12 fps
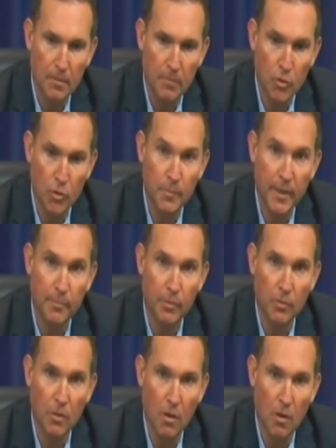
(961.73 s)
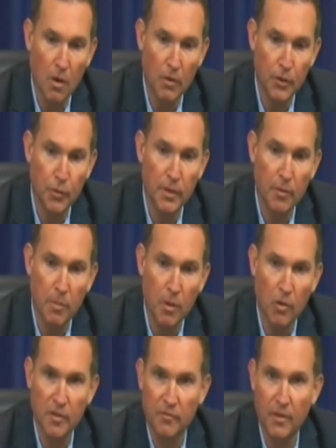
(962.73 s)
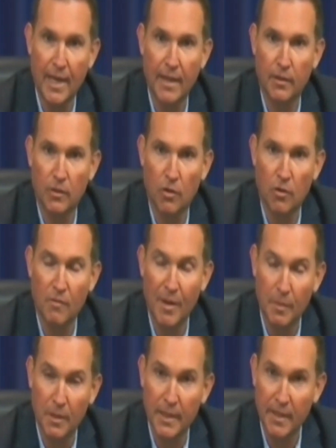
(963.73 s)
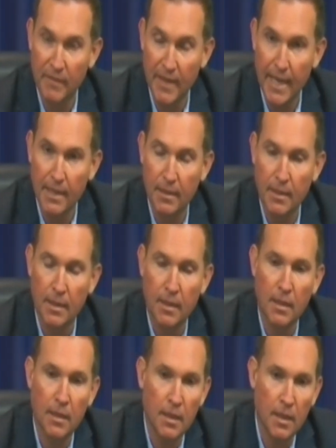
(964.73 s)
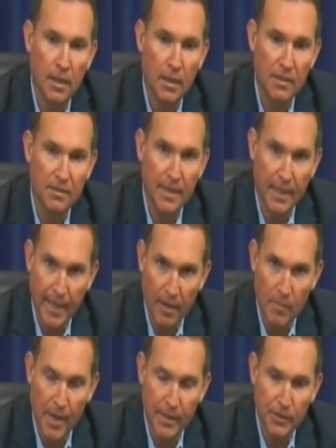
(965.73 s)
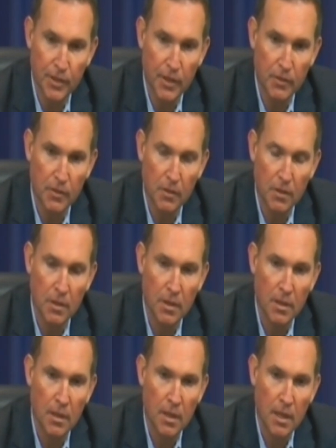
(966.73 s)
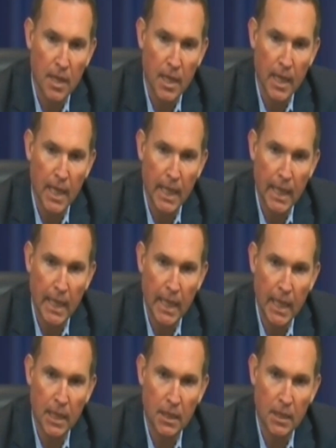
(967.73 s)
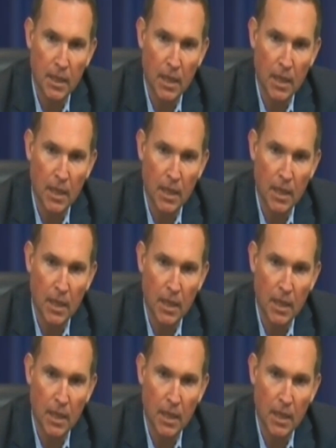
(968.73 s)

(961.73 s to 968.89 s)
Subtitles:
most people are doing their part to flatten the curve. I believe that because they care about each other. And